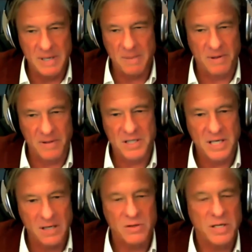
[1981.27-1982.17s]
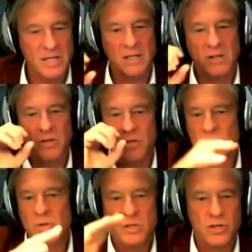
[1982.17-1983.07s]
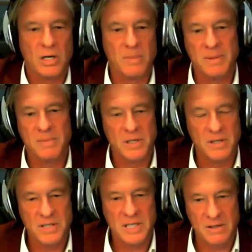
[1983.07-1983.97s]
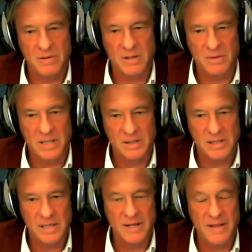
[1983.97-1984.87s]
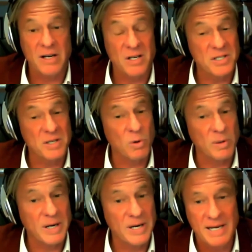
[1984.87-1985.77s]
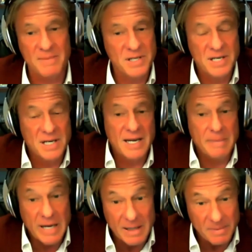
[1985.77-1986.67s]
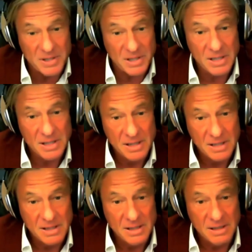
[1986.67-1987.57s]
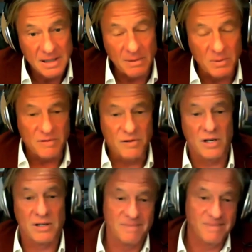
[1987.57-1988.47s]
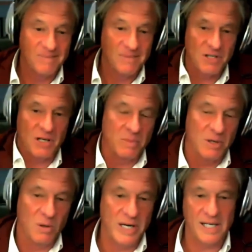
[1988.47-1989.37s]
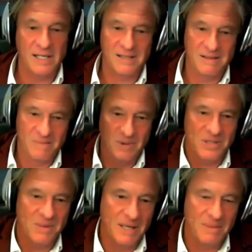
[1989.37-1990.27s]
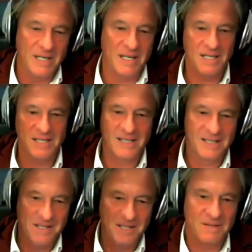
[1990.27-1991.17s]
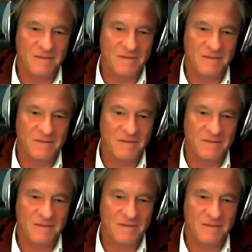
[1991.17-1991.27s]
people in this country that could do the job and turn this country around. And then they asked him, What about names? Didn't name names. I would have gone, Solly Moeng, Mmusi Maimane, Siv